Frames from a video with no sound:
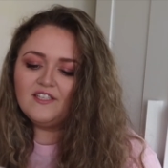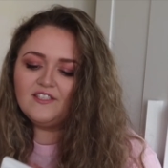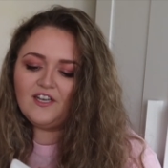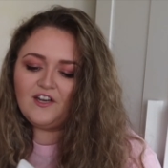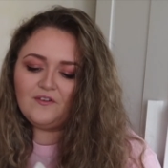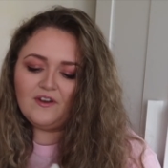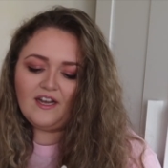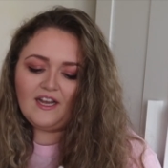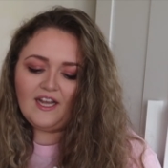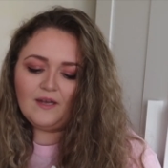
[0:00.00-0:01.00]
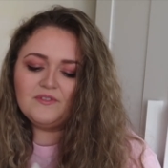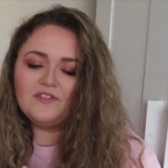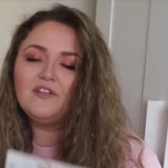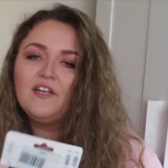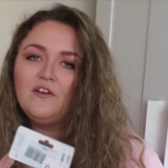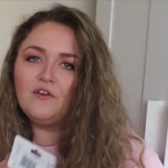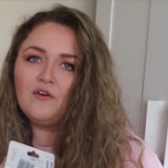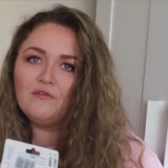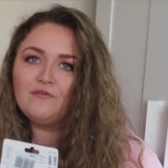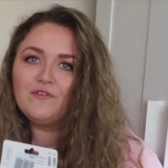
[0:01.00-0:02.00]
So I absolutely
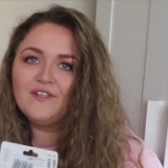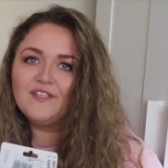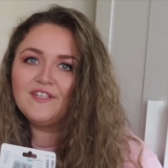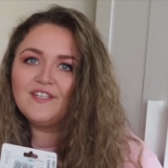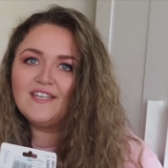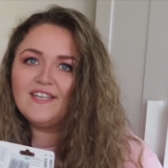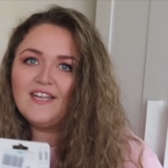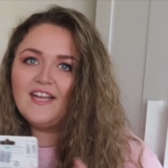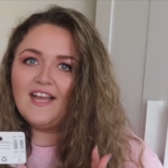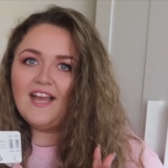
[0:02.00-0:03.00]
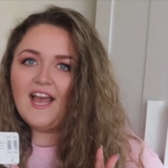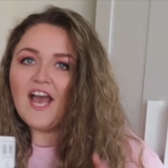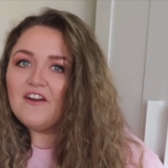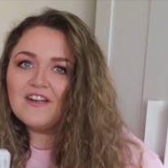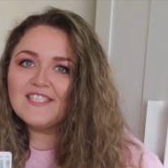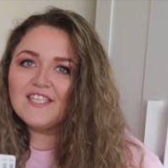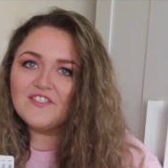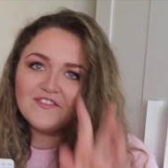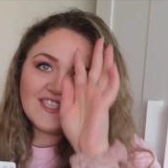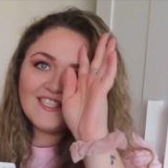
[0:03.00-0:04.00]
love hair
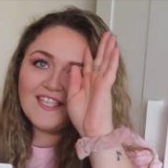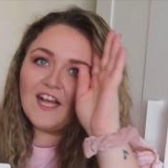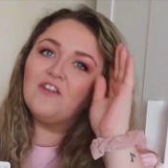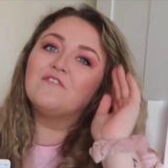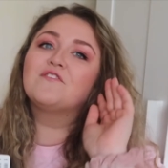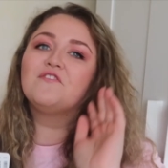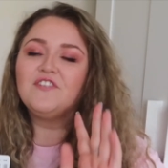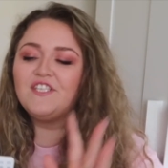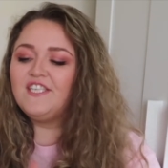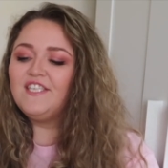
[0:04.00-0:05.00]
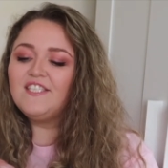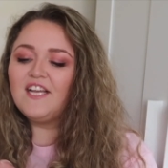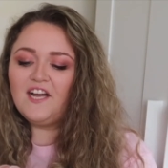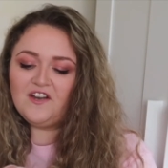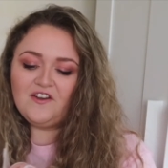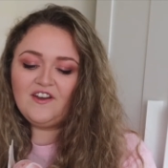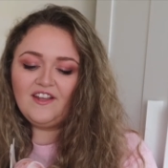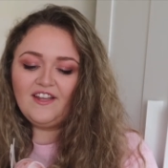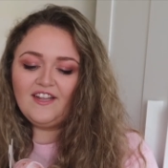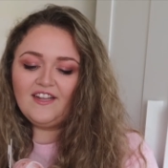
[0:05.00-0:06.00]
accessories. I love scrunchies, and
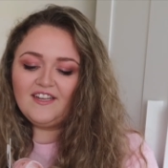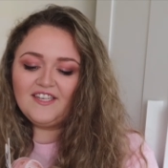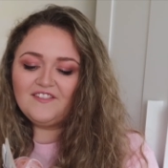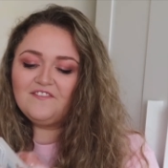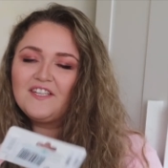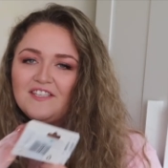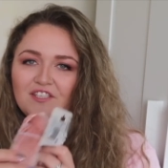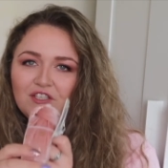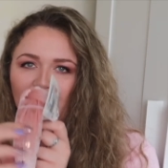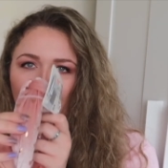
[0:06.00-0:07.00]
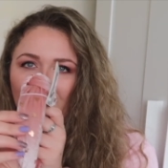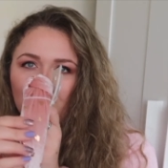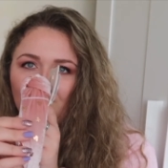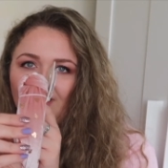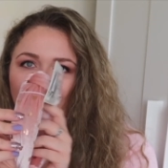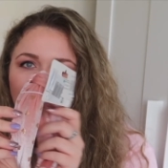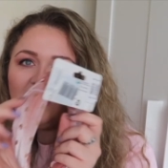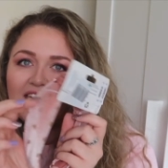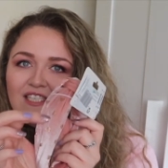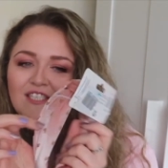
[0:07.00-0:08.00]
the fact that it's just got little
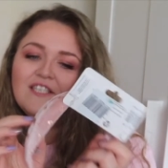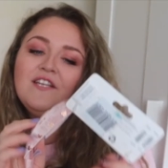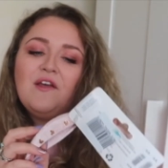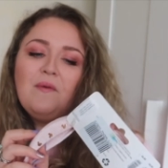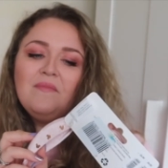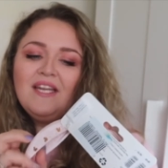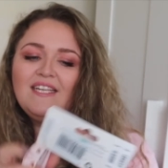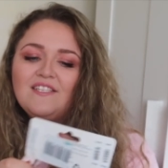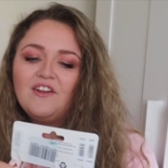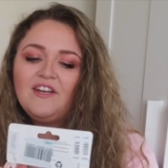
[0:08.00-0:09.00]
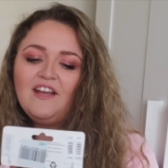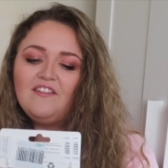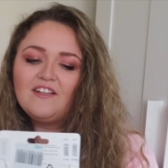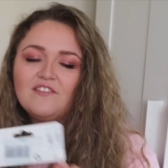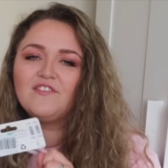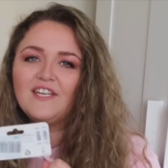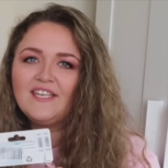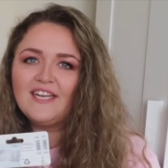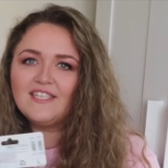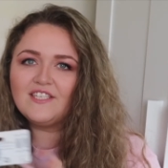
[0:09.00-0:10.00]
hidden minis on it, I think is really
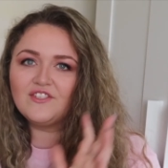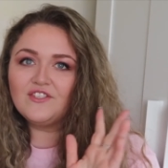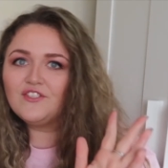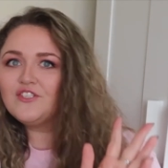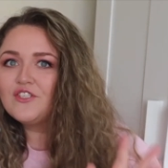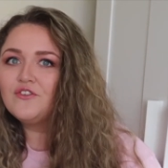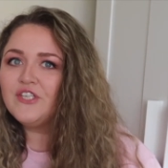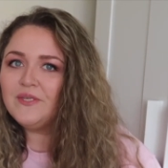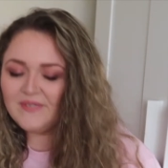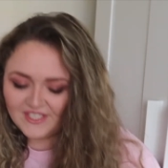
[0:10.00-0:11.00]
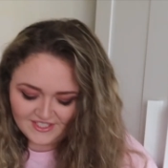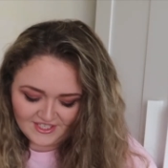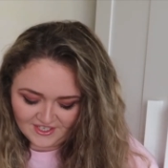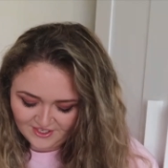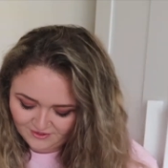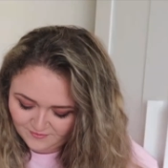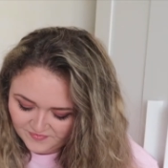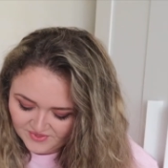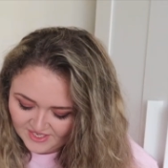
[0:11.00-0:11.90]
nice. It doesn't scream Disney at you.